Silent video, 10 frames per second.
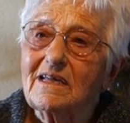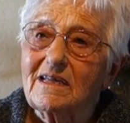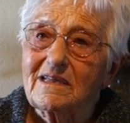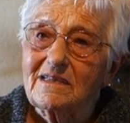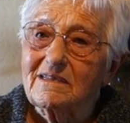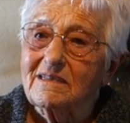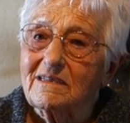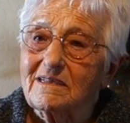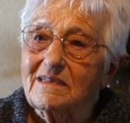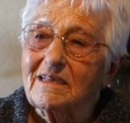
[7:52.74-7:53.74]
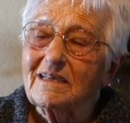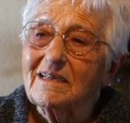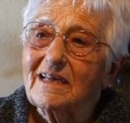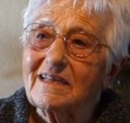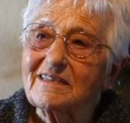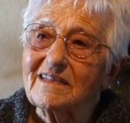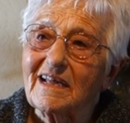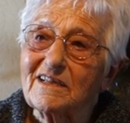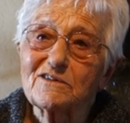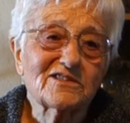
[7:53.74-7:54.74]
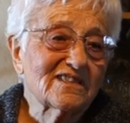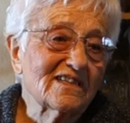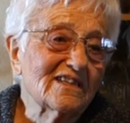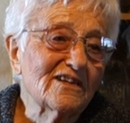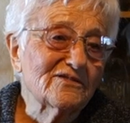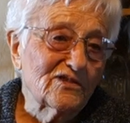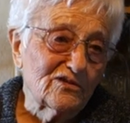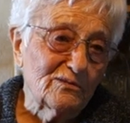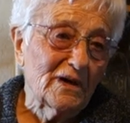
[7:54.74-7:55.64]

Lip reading: And then I used to love to go.